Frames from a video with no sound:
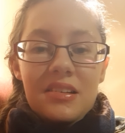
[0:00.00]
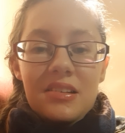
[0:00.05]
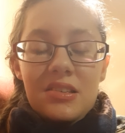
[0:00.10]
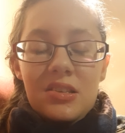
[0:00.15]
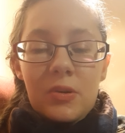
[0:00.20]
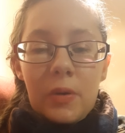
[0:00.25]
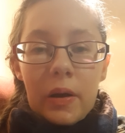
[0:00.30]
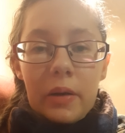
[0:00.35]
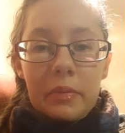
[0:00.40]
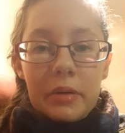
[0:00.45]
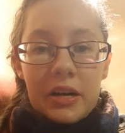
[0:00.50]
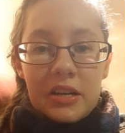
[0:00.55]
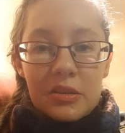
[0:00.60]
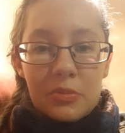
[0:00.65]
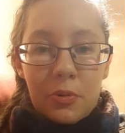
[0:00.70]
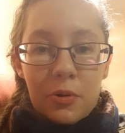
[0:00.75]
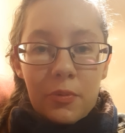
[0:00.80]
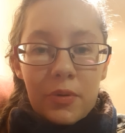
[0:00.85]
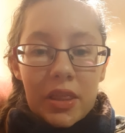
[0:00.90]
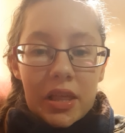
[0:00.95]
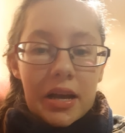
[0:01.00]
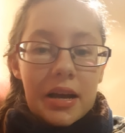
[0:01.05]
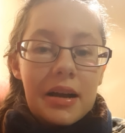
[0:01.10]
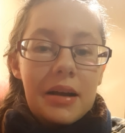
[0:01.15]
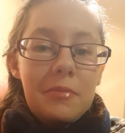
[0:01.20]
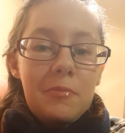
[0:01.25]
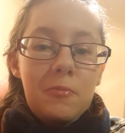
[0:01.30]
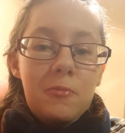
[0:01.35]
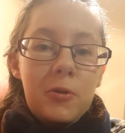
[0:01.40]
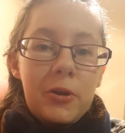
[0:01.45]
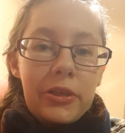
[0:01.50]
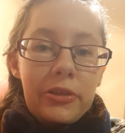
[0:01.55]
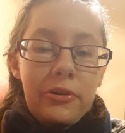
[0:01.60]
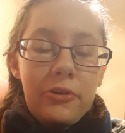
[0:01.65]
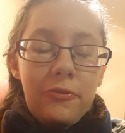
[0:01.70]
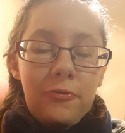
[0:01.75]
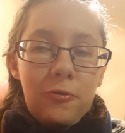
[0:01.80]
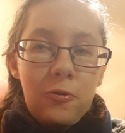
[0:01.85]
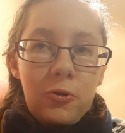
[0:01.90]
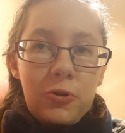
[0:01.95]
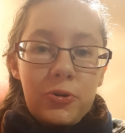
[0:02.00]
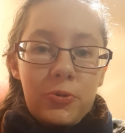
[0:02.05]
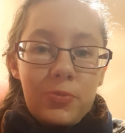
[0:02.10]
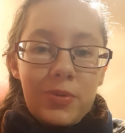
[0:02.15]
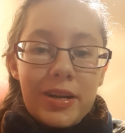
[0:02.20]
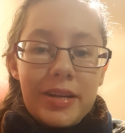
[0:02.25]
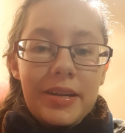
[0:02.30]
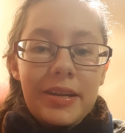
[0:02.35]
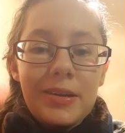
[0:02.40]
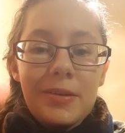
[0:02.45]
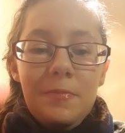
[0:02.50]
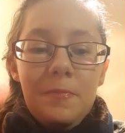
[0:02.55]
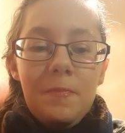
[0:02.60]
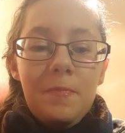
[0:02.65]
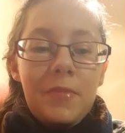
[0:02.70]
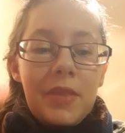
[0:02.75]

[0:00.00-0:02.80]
So my parents bought me that. I'm really looking forward to reading it.